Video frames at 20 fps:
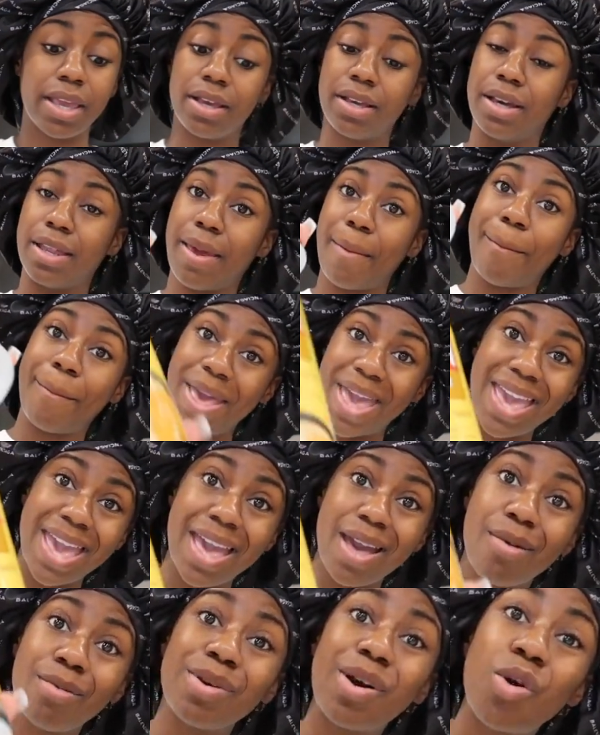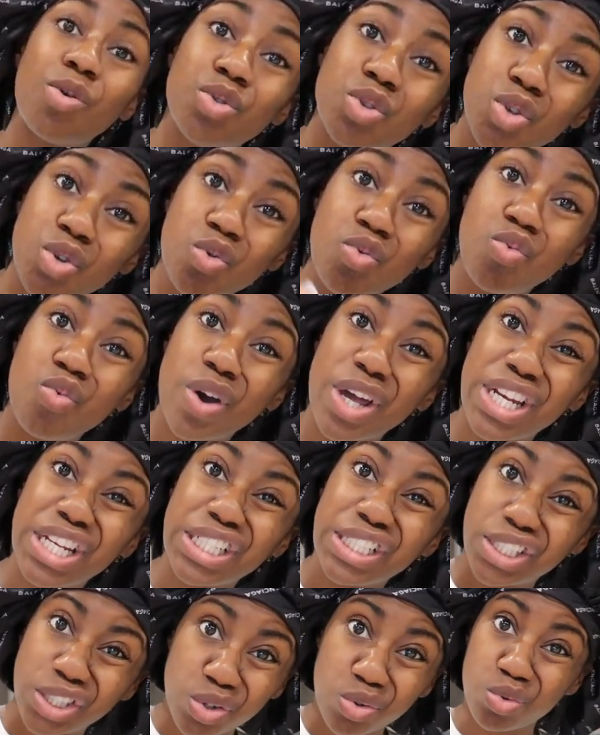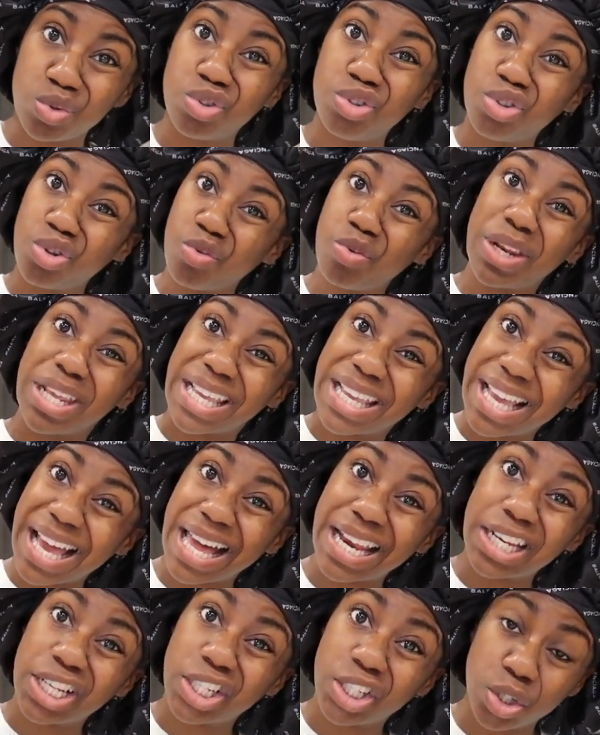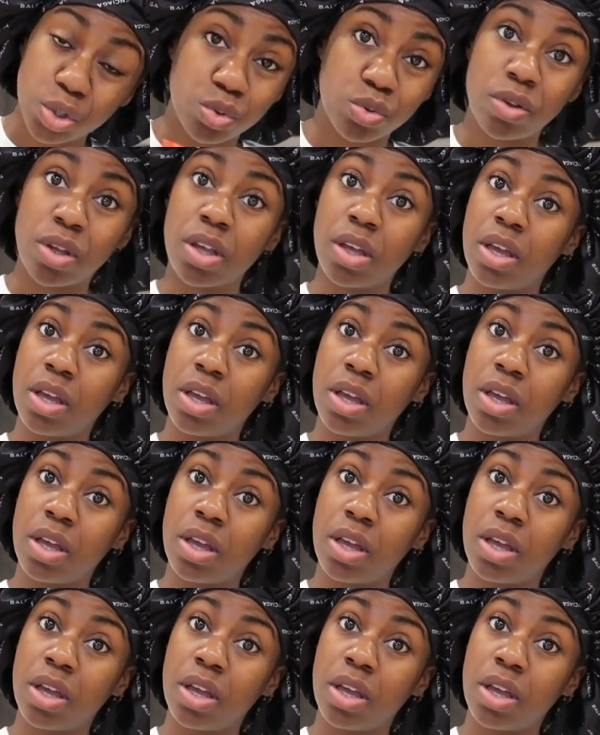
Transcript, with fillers: Cause that pound go do what it do. Do what it gotta do.